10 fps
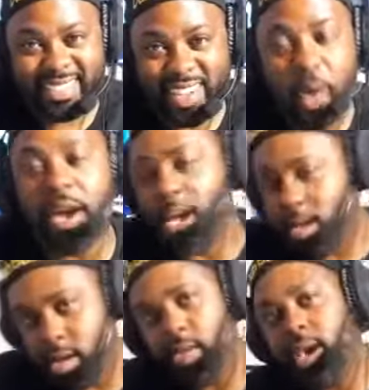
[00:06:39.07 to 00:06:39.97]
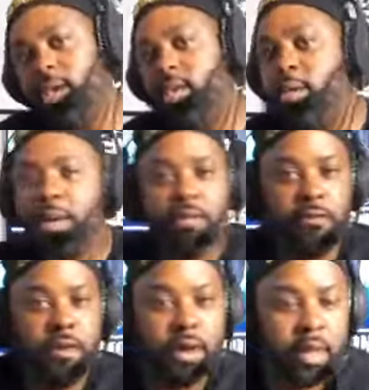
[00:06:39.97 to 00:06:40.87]
Okay. Your best
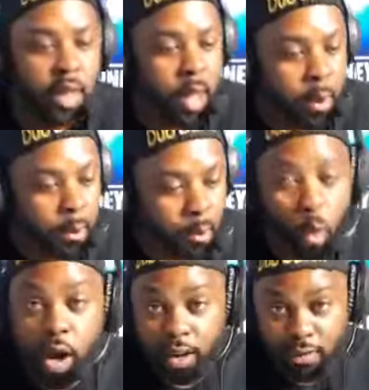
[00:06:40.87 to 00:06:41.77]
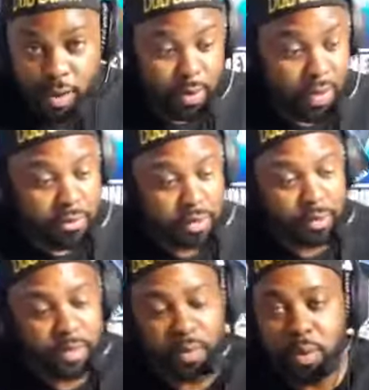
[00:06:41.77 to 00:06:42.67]
friend, one of your best
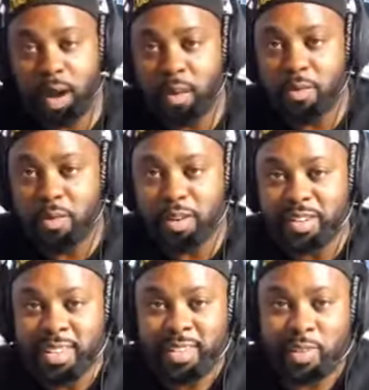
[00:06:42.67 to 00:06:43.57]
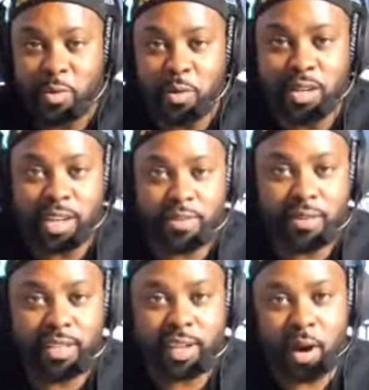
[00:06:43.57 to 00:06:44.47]
friends, Mr. Paul Porter. Yeah. So we'll
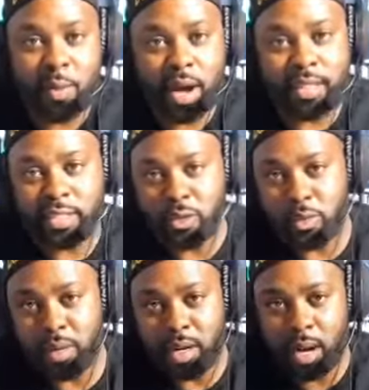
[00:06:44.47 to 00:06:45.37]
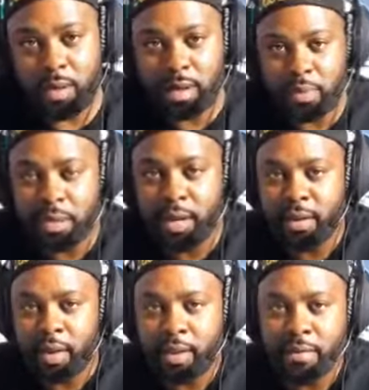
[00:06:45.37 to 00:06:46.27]
definitely talk about his new book coming up and
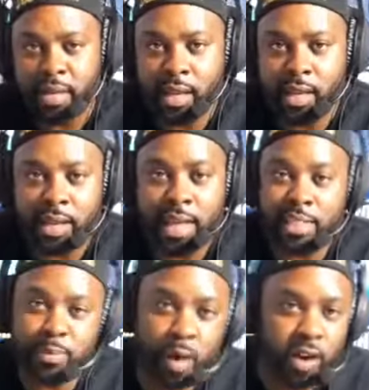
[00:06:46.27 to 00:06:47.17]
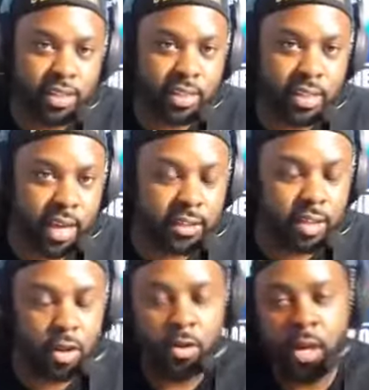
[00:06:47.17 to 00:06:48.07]
everything like that. I just bought it today.
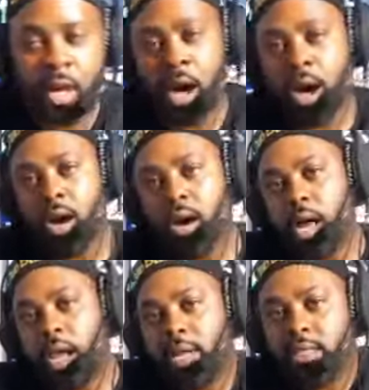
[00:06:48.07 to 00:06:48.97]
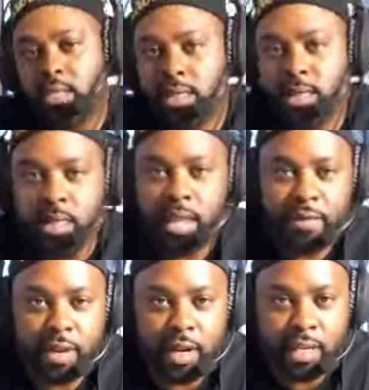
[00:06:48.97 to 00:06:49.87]
So I'd like to
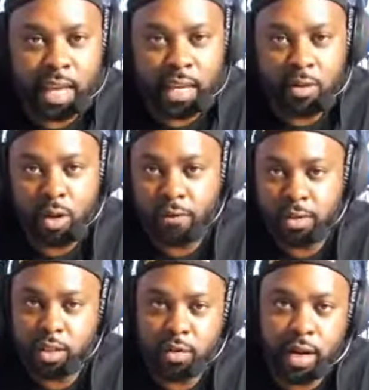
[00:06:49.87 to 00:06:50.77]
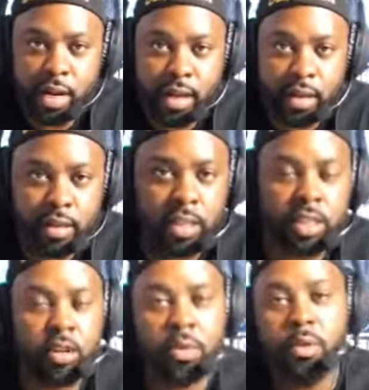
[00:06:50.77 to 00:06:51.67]
definitely thank you all for tuning in to
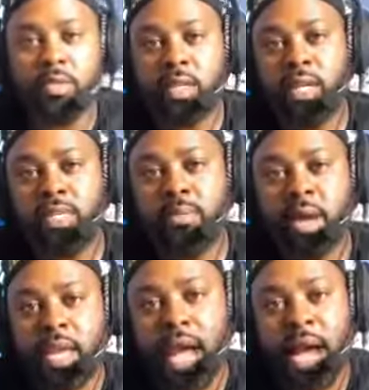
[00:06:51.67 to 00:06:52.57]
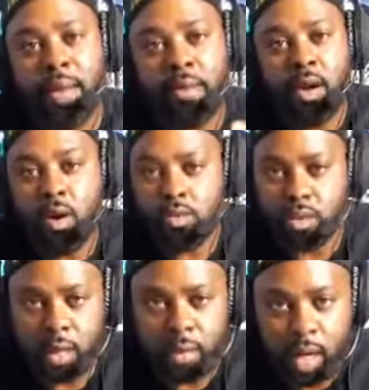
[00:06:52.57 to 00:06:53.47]
Turn the Music into Money. I am your
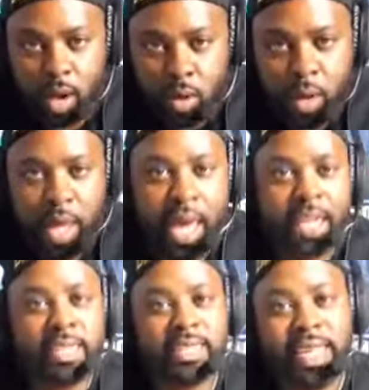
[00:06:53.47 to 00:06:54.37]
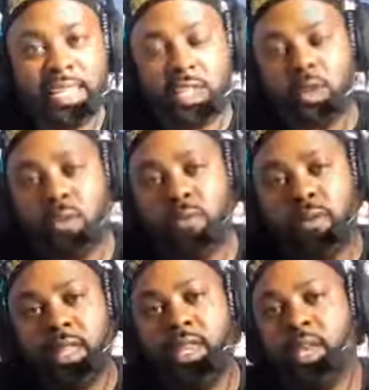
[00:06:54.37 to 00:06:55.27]
host, Double O. Stay tuned
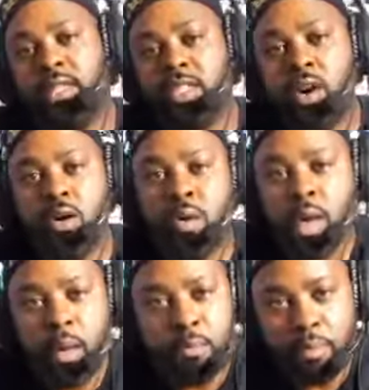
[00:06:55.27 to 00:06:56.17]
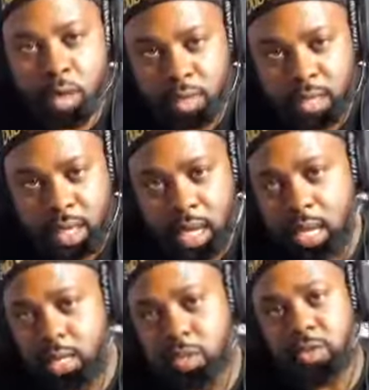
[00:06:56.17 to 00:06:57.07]
for the next show, Music
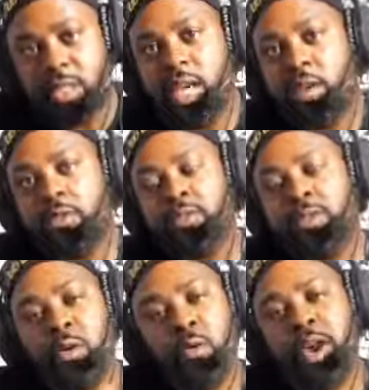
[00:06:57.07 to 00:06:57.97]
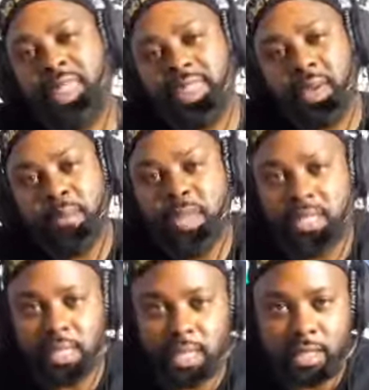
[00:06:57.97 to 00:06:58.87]
Industry Secrets with
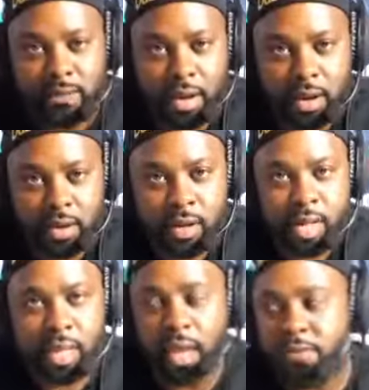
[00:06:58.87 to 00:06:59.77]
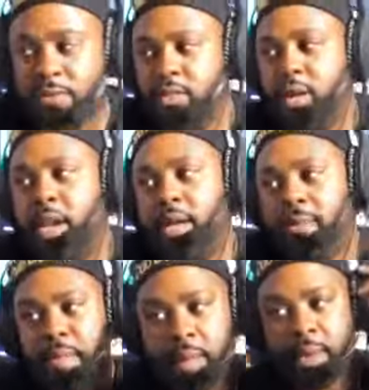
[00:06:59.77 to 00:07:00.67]
Miss Lisa Fager. Thank you for tuning in.
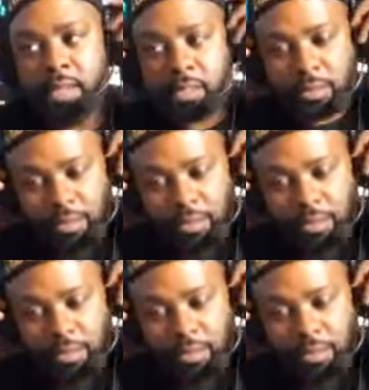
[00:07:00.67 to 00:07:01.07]
Peace.